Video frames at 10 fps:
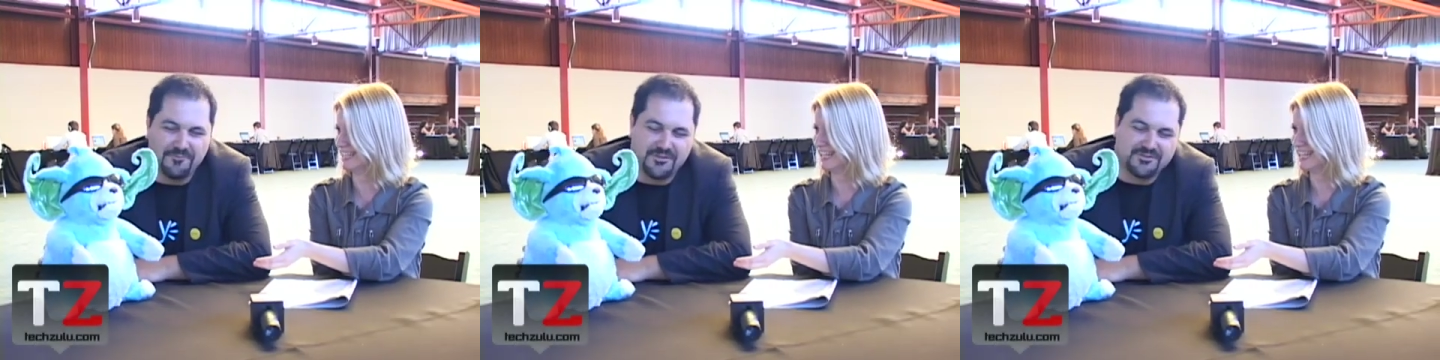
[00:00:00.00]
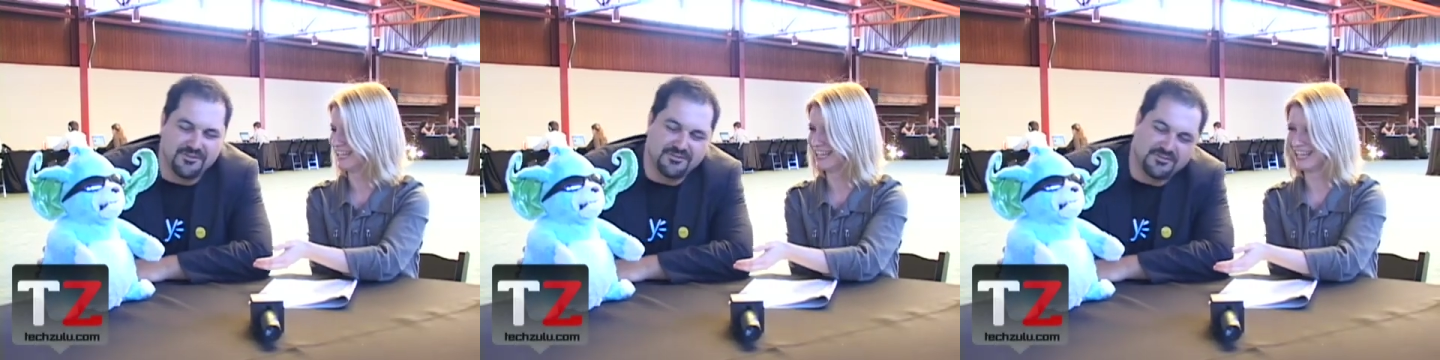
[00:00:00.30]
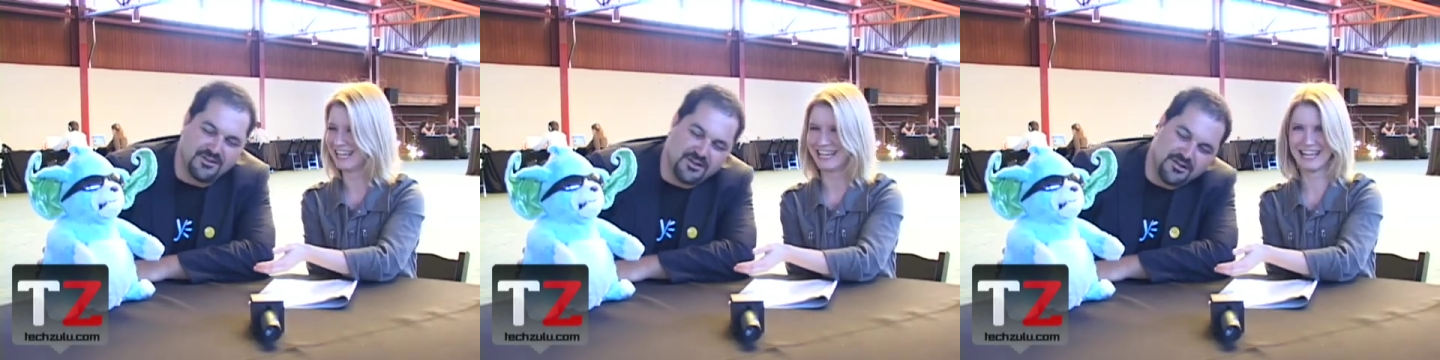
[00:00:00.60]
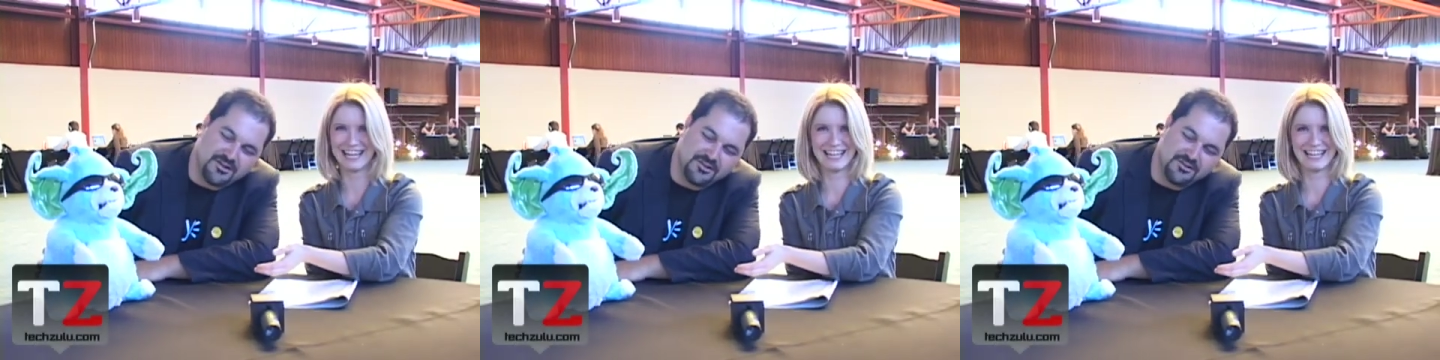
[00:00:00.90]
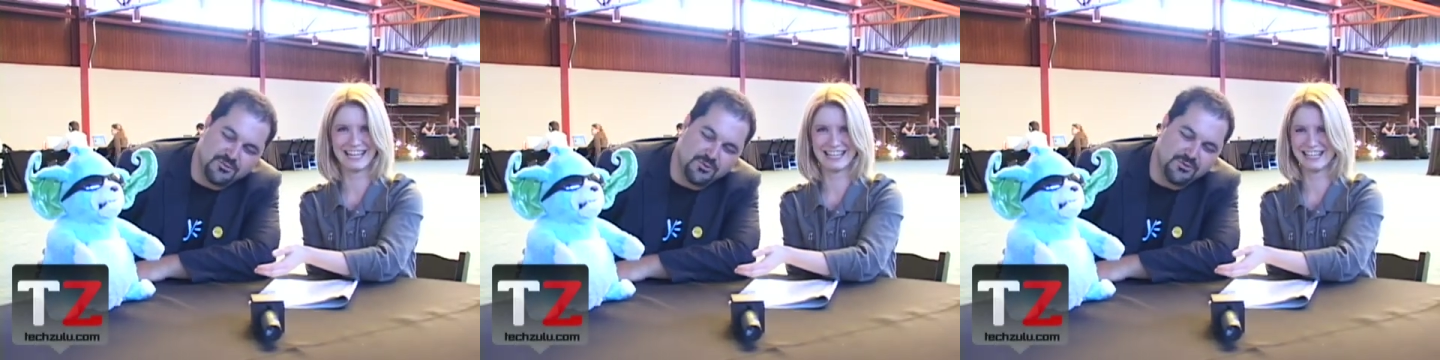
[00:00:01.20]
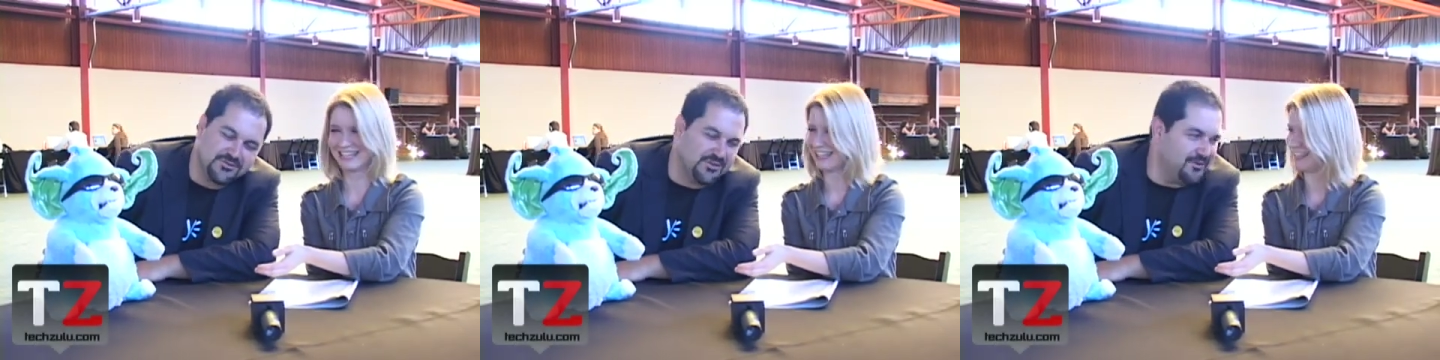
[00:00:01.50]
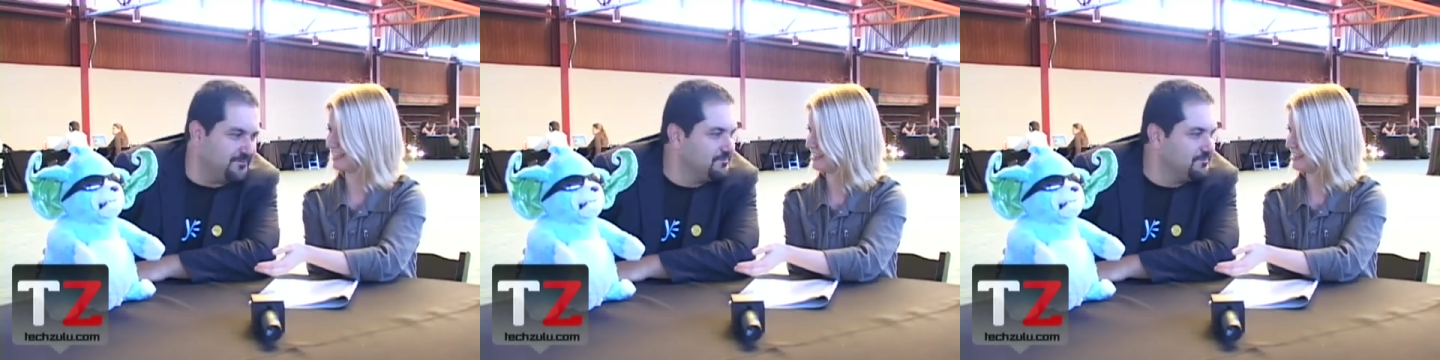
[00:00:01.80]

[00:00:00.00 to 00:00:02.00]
Speaker 1: This is the Woozy.